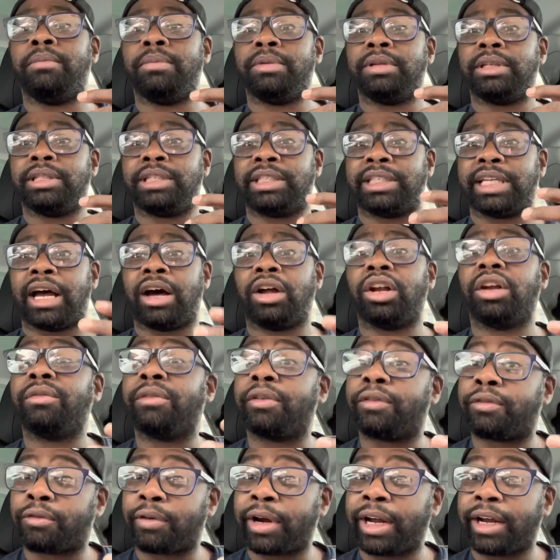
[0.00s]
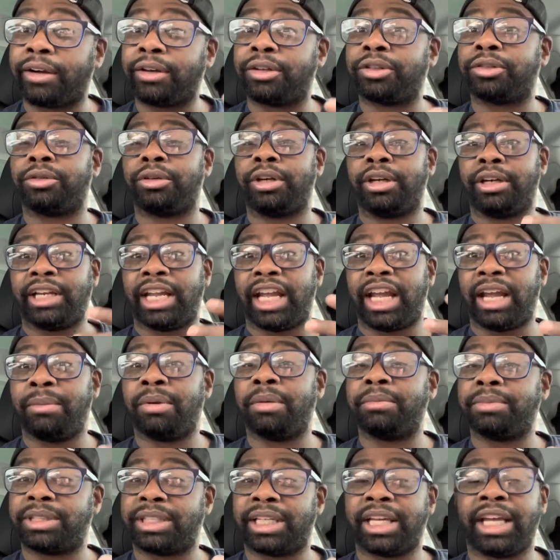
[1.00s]
sound of a fragrance or the name
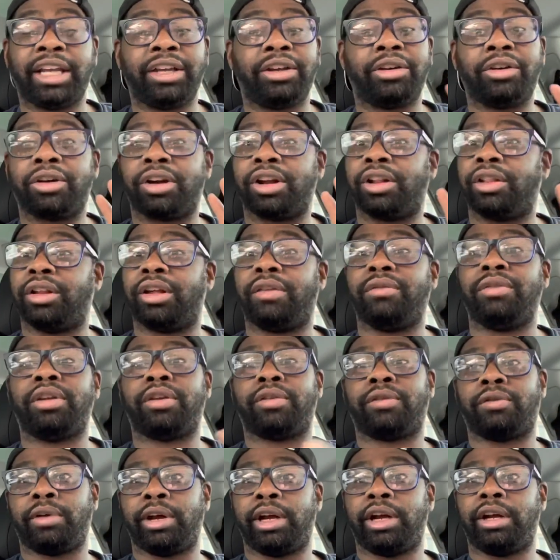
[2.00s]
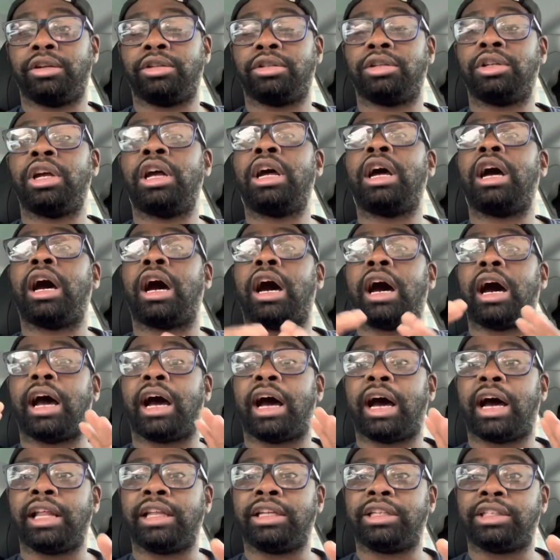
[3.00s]
I'm saying, you're going to love this fragrance. I
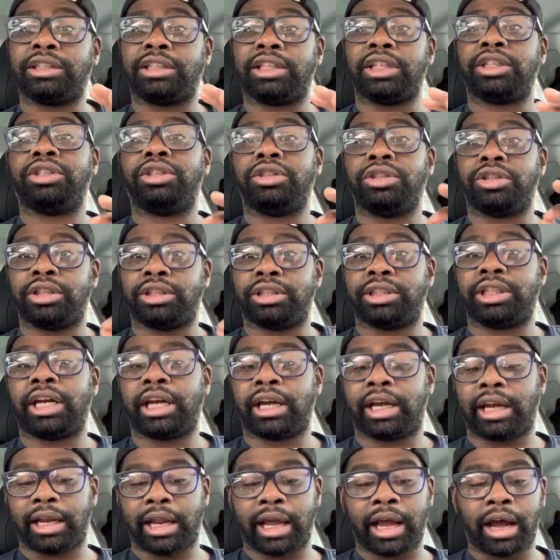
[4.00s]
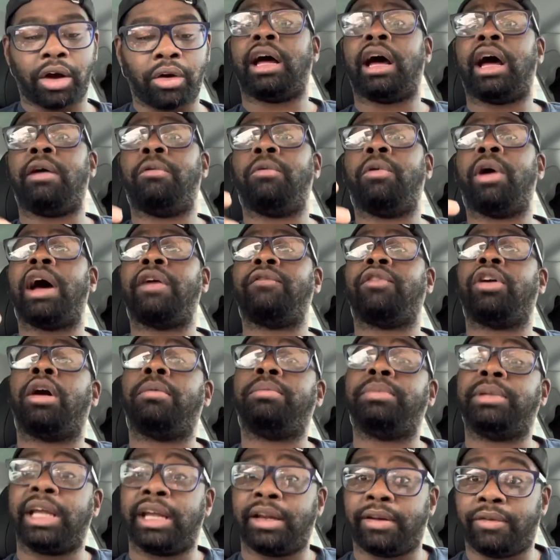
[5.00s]
highly suggest you should check it out. I will have an
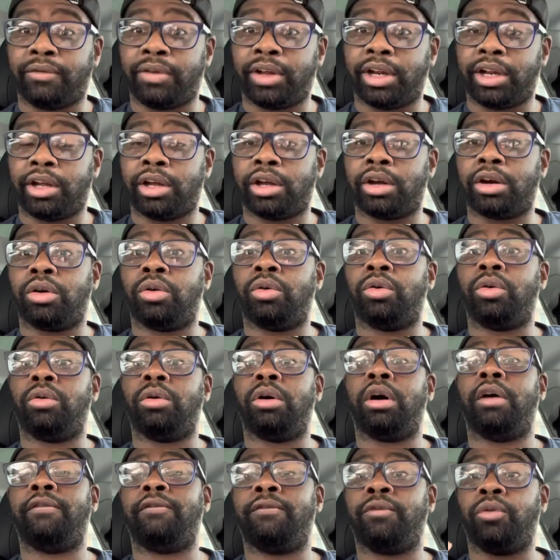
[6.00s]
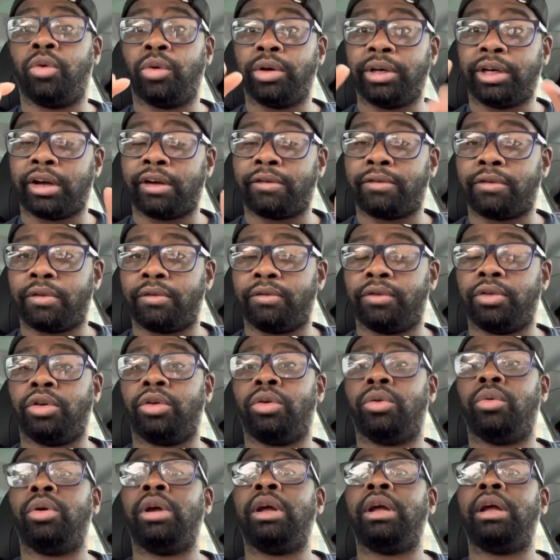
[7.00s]
updated video, a full in-depth
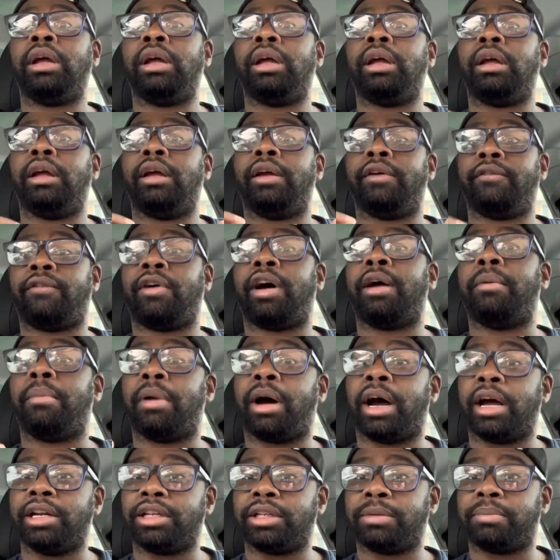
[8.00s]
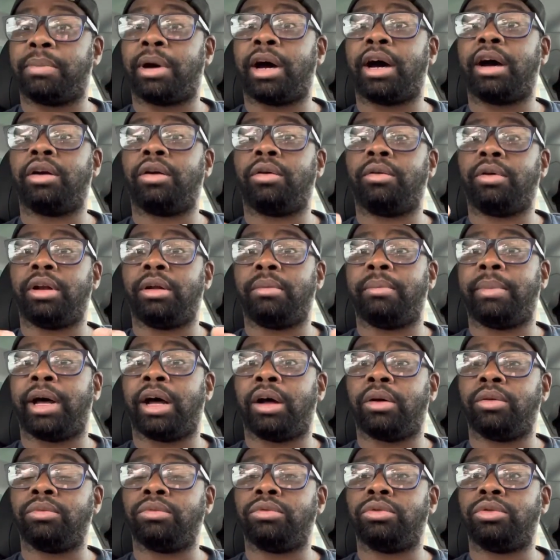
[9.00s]
review if I buy this bottle in
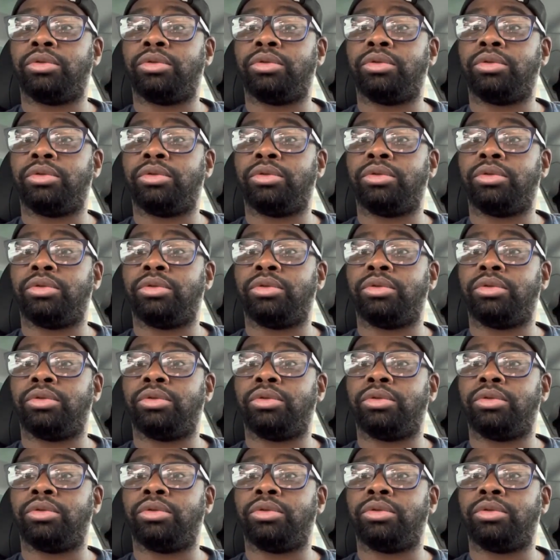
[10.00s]
about